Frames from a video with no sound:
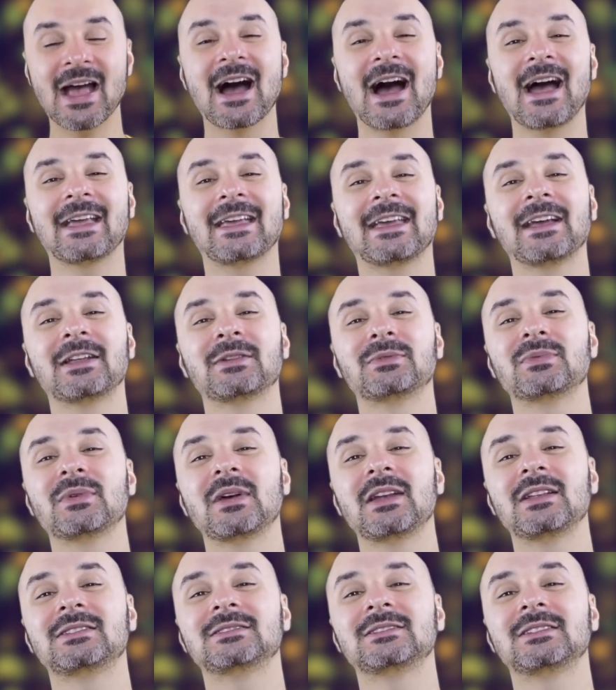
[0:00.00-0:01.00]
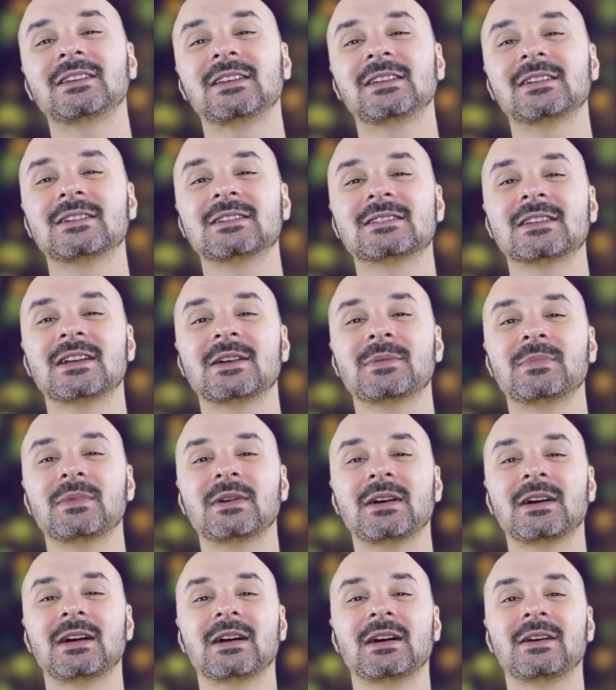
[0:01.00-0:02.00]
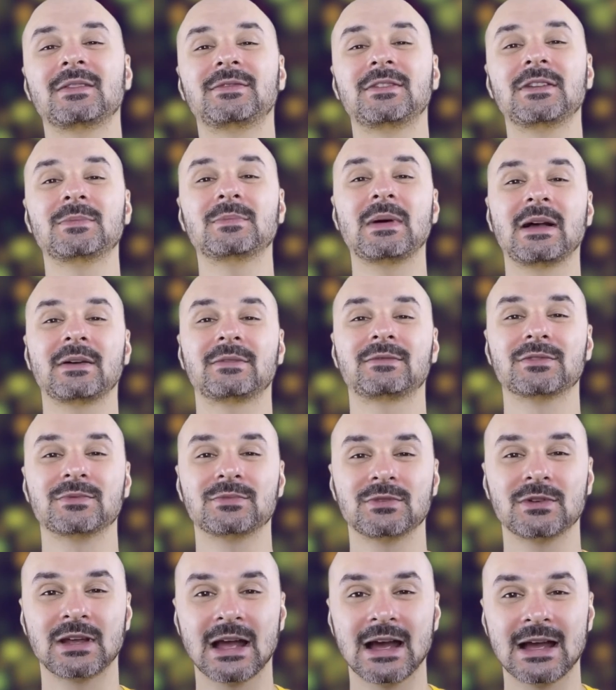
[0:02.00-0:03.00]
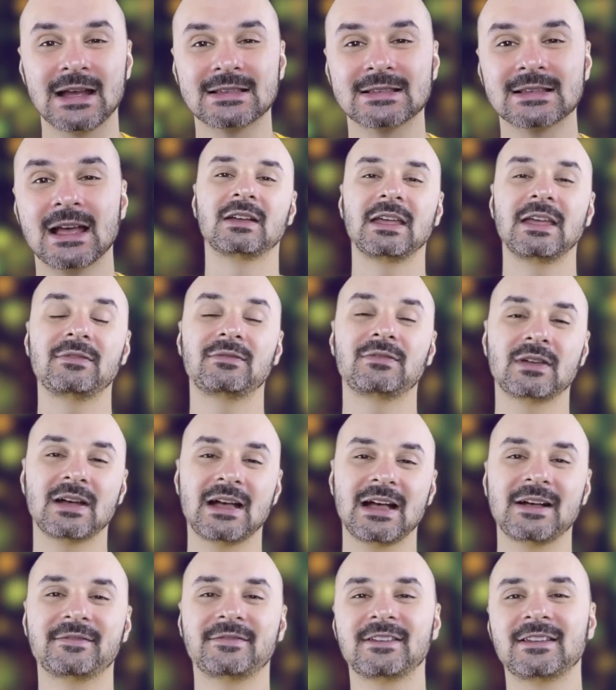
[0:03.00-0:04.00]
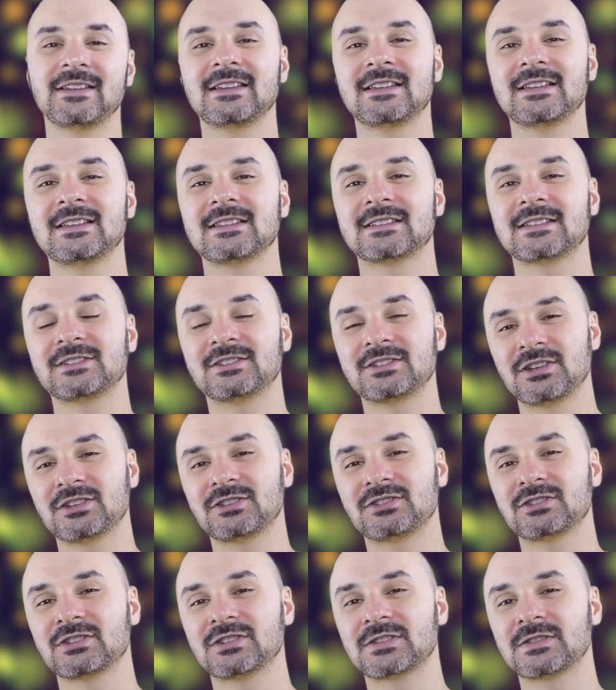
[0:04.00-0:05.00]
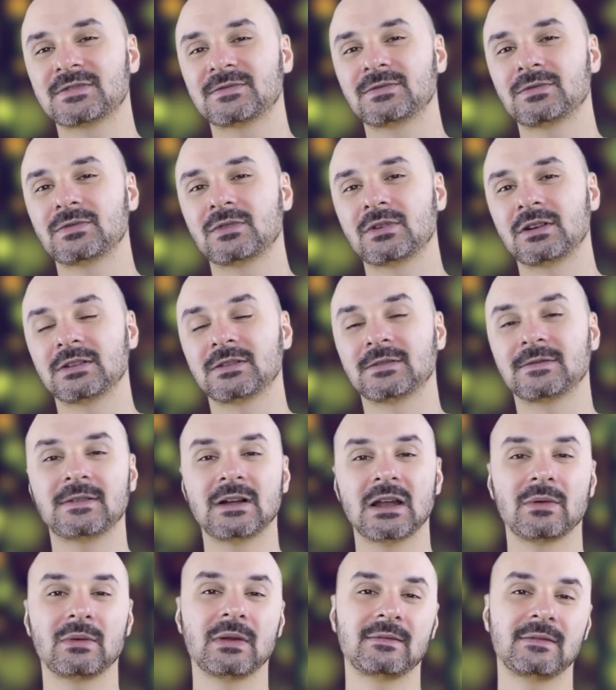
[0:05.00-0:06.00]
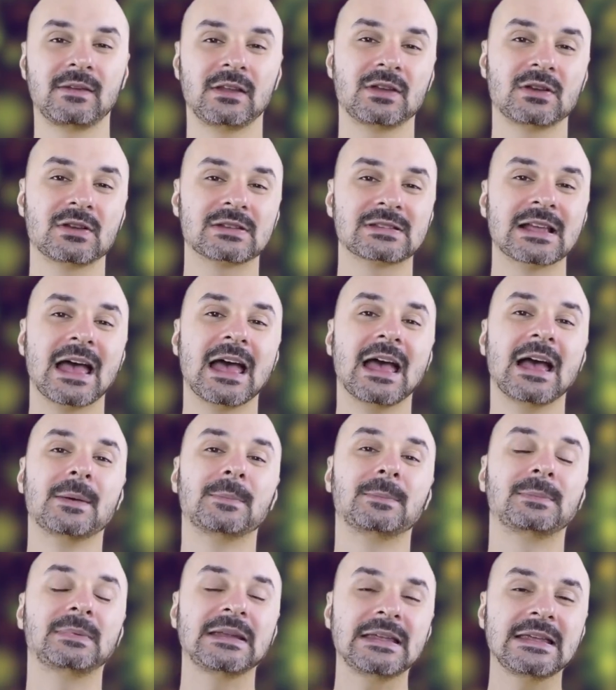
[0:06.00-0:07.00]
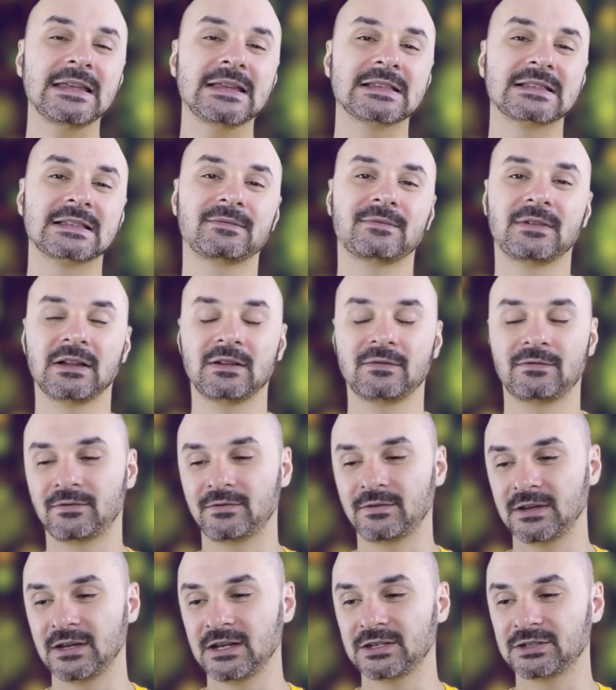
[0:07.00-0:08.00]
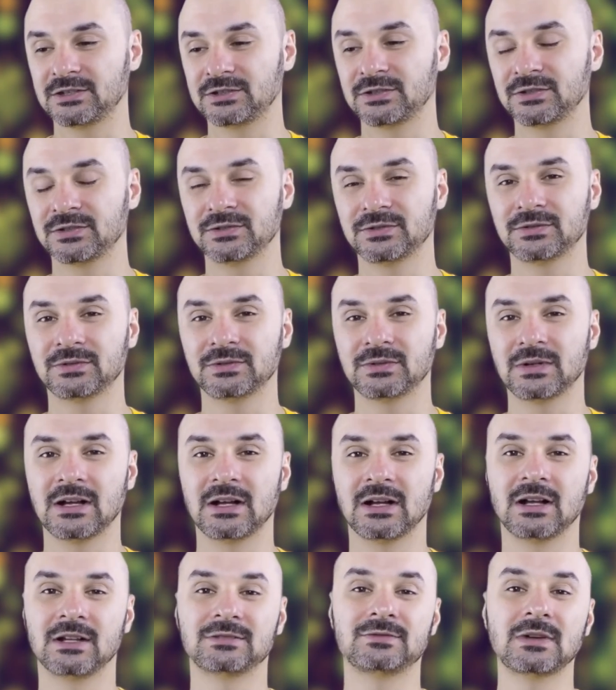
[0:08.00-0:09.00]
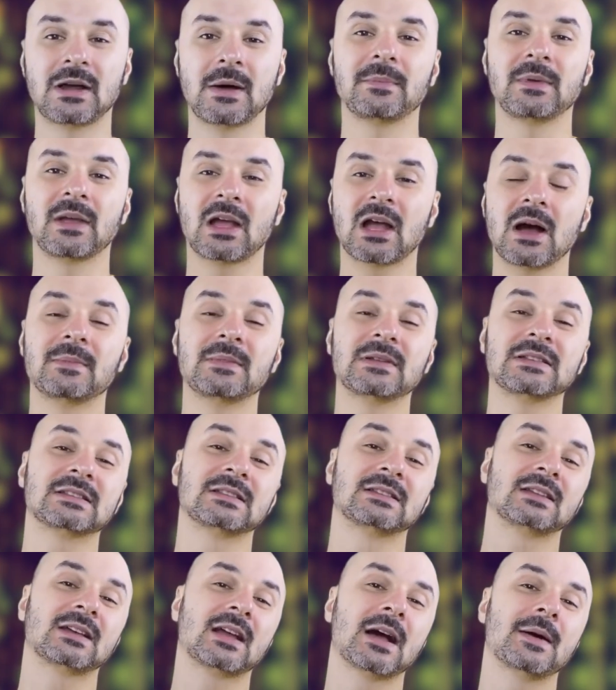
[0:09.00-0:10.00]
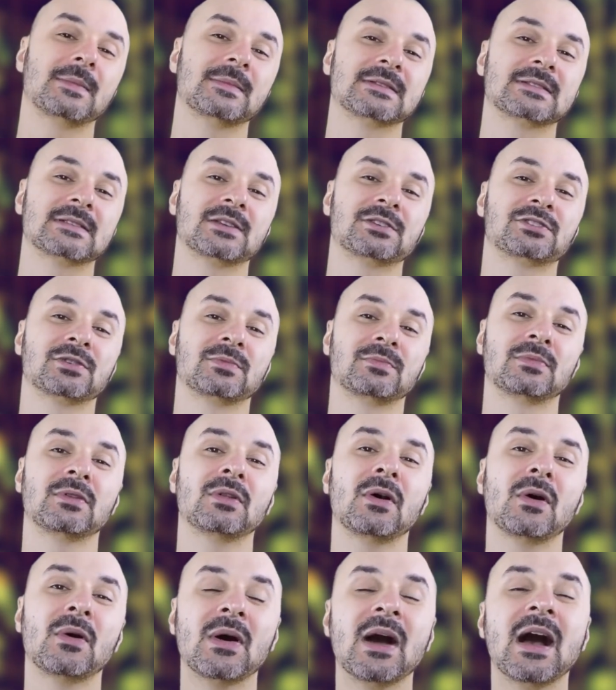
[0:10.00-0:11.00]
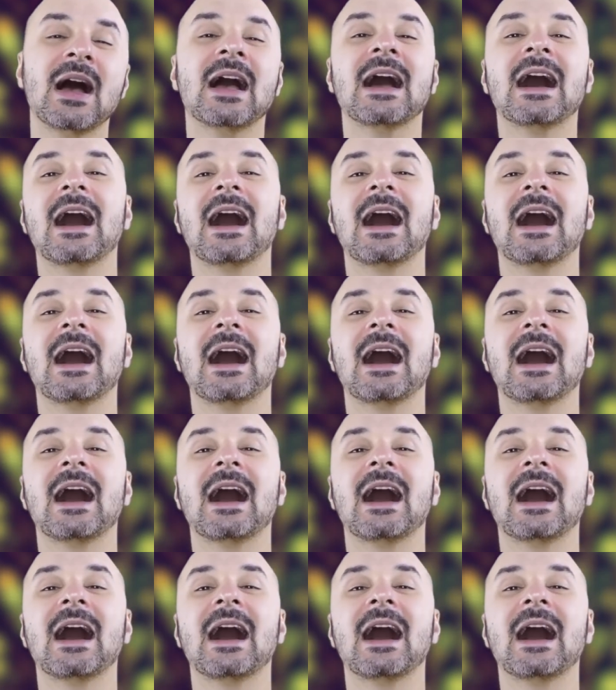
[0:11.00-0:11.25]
I can't wait to hear some feedback from you guys. If you have any suggestions for the following videos, please feel free to drop me comments in the comment section below.